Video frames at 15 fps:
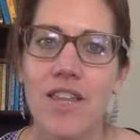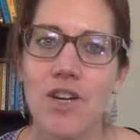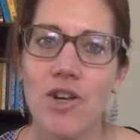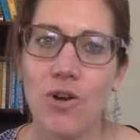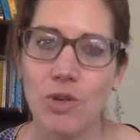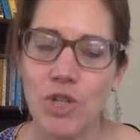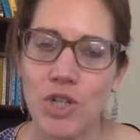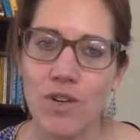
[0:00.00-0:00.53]
the
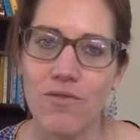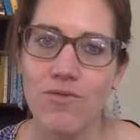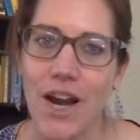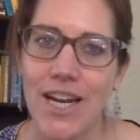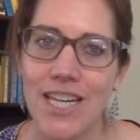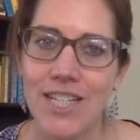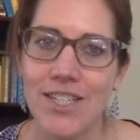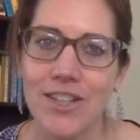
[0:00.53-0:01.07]
notion of
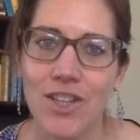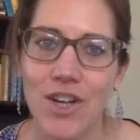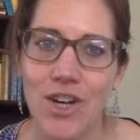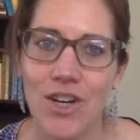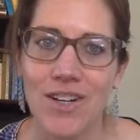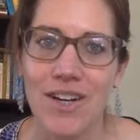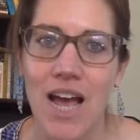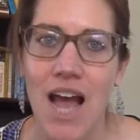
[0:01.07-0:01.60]
writing to
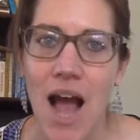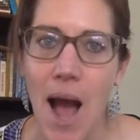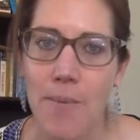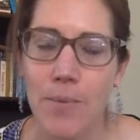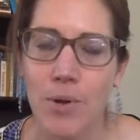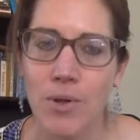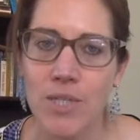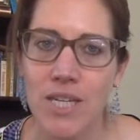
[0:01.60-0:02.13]
learn. I
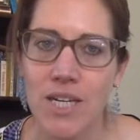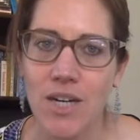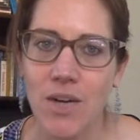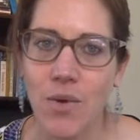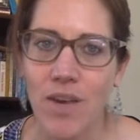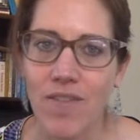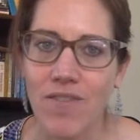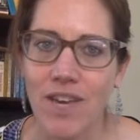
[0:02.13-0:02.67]
posted a
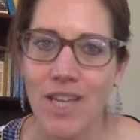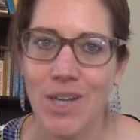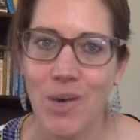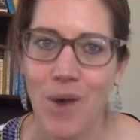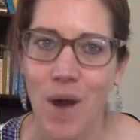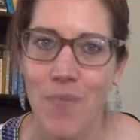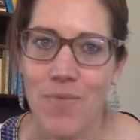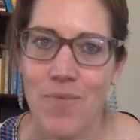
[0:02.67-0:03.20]
quick
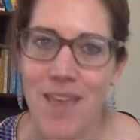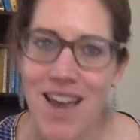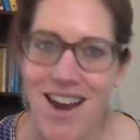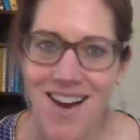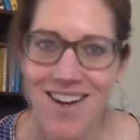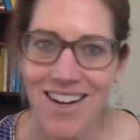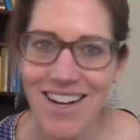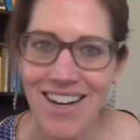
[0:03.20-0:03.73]
video up
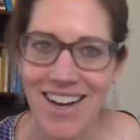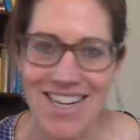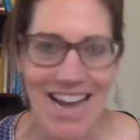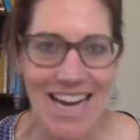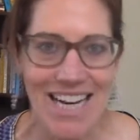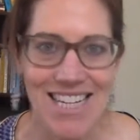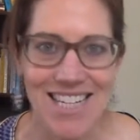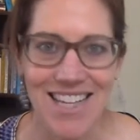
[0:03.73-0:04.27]
there.
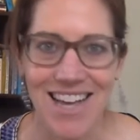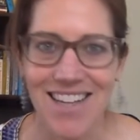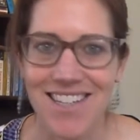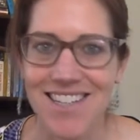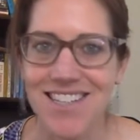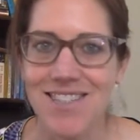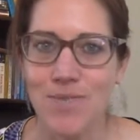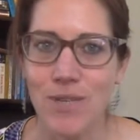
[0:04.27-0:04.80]
90
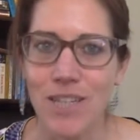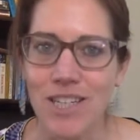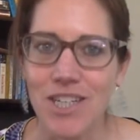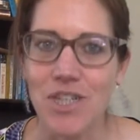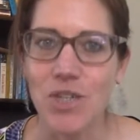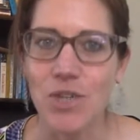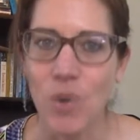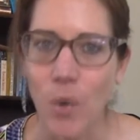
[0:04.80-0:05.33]
seconds is really
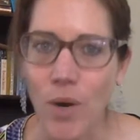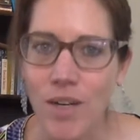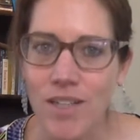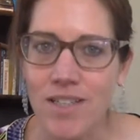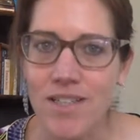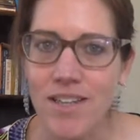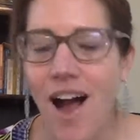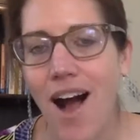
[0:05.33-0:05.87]

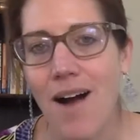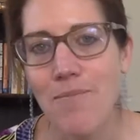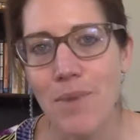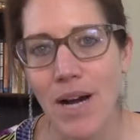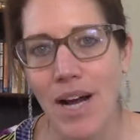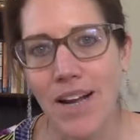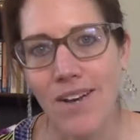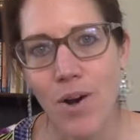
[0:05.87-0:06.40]
short,
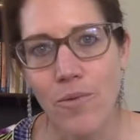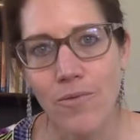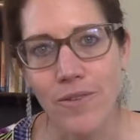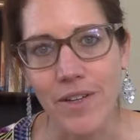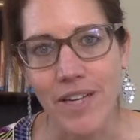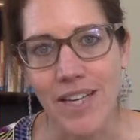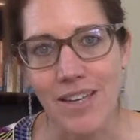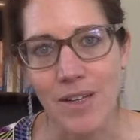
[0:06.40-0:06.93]
but
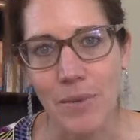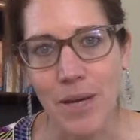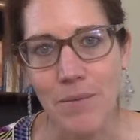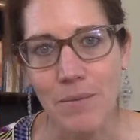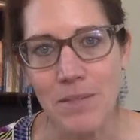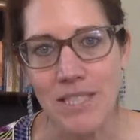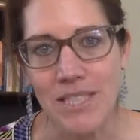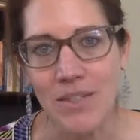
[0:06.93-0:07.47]
hopefully you'll be
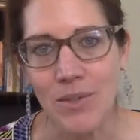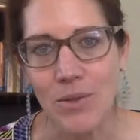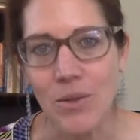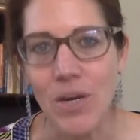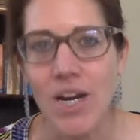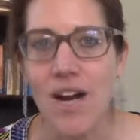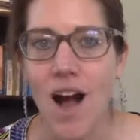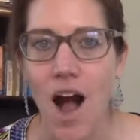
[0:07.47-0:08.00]
able to
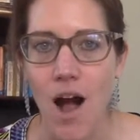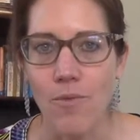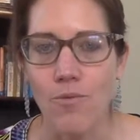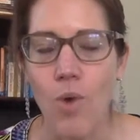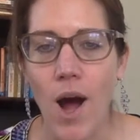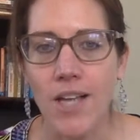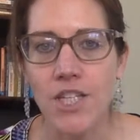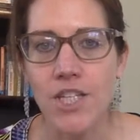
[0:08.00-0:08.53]

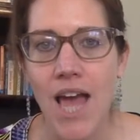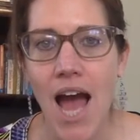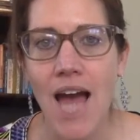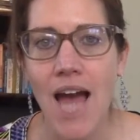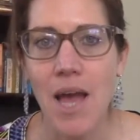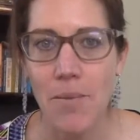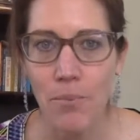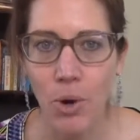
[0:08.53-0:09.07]
watch
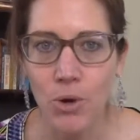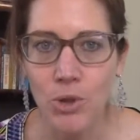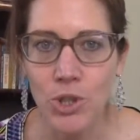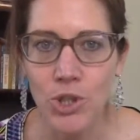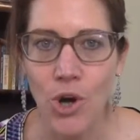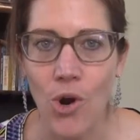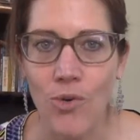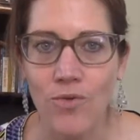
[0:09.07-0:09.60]
that and post
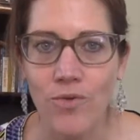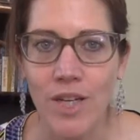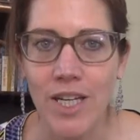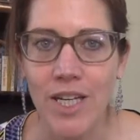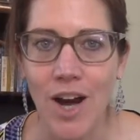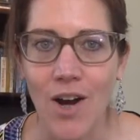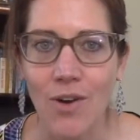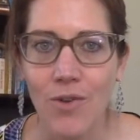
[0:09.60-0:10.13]
your own
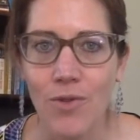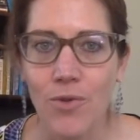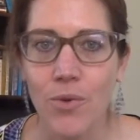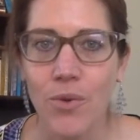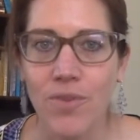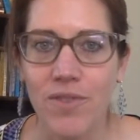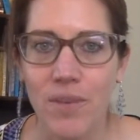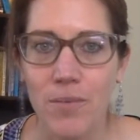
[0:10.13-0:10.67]
video through
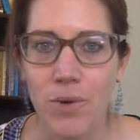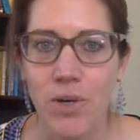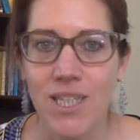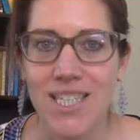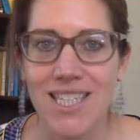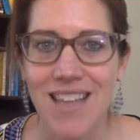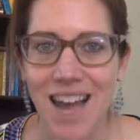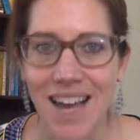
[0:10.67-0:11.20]
the Flipgrid
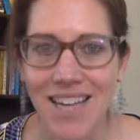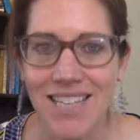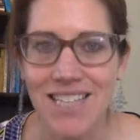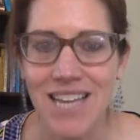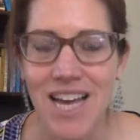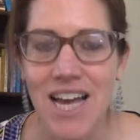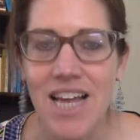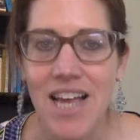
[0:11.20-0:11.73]
site.
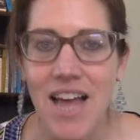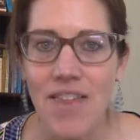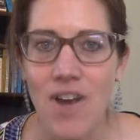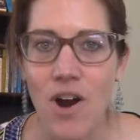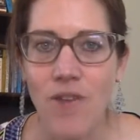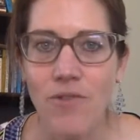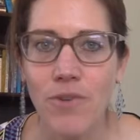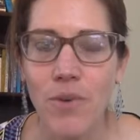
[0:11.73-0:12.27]
And there
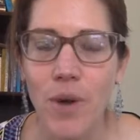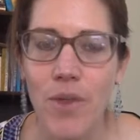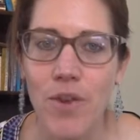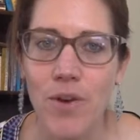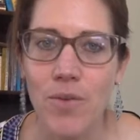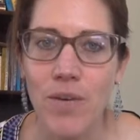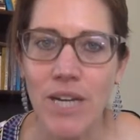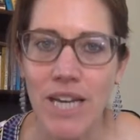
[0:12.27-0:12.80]
are a few
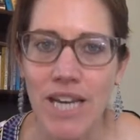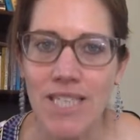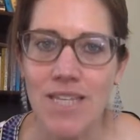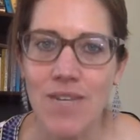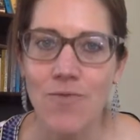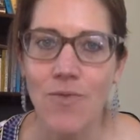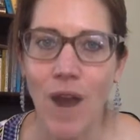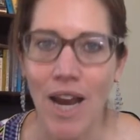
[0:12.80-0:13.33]
other readings
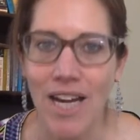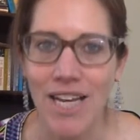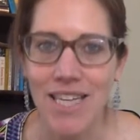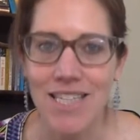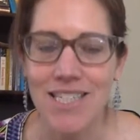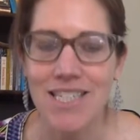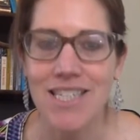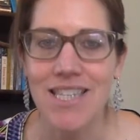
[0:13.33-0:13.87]
and
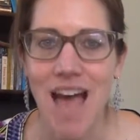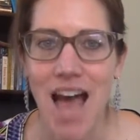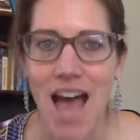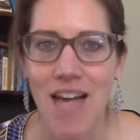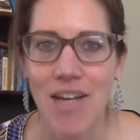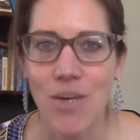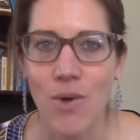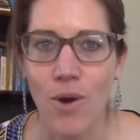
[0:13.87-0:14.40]
writings
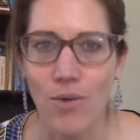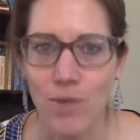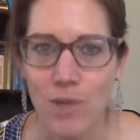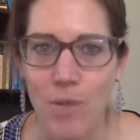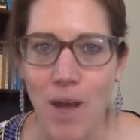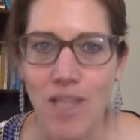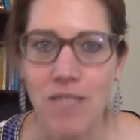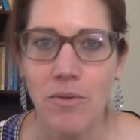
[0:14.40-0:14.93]
that you are
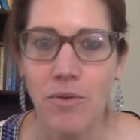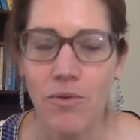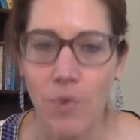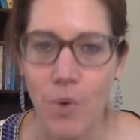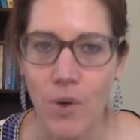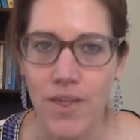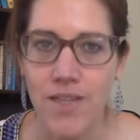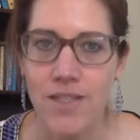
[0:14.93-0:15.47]
responsible
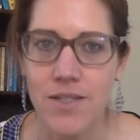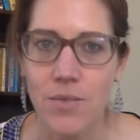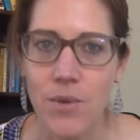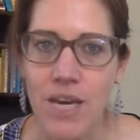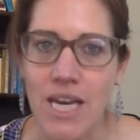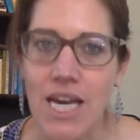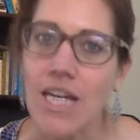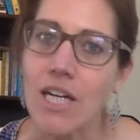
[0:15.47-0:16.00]
for this
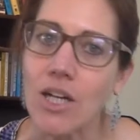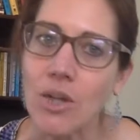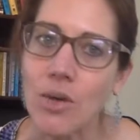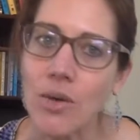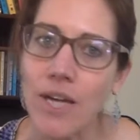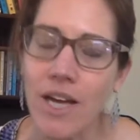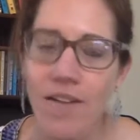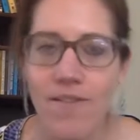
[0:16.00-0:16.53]
week,
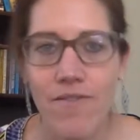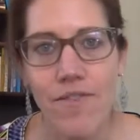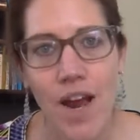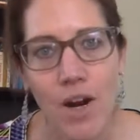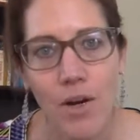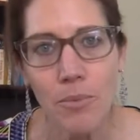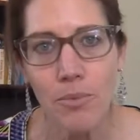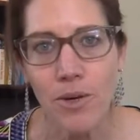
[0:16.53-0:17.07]
including a
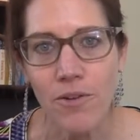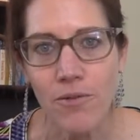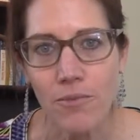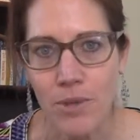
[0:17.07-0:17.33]
very brief